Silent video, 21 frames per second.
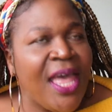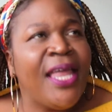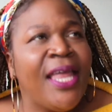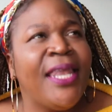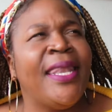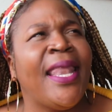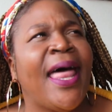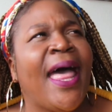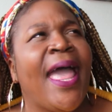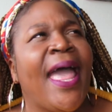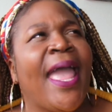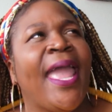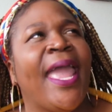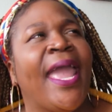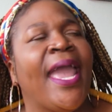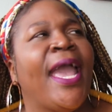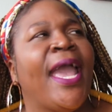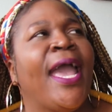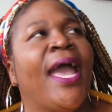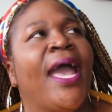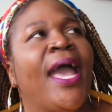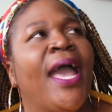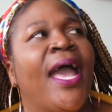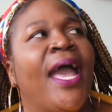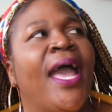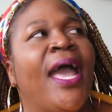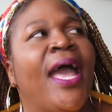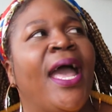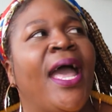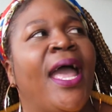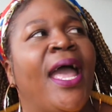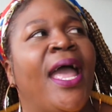Like
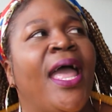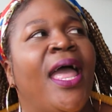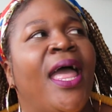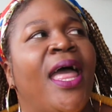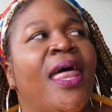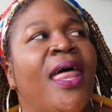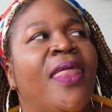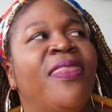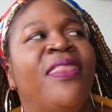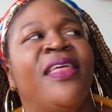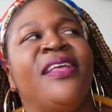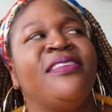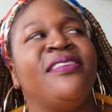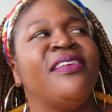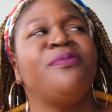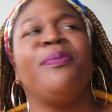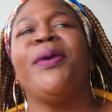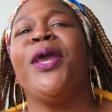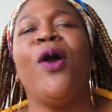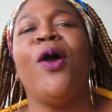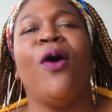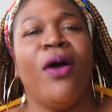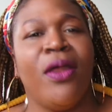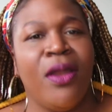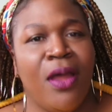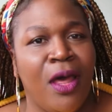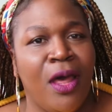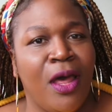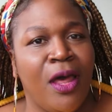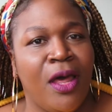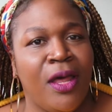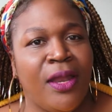this has been going
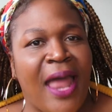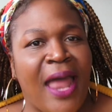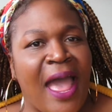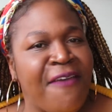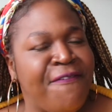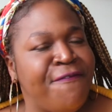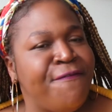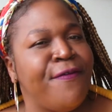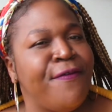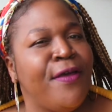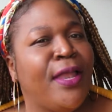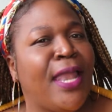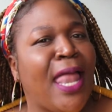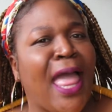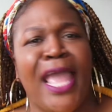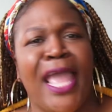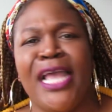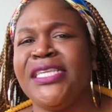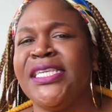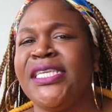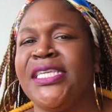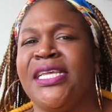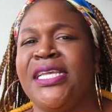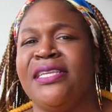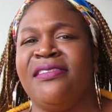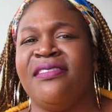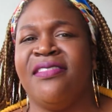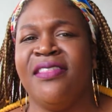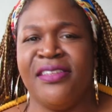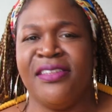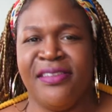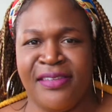on, I feel like,
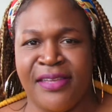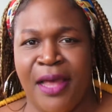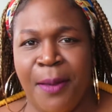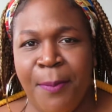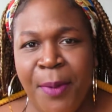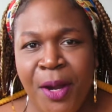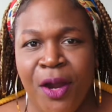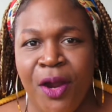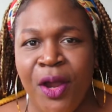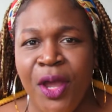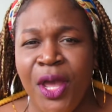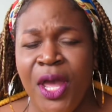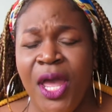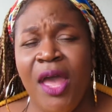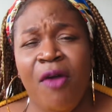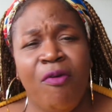since the summer.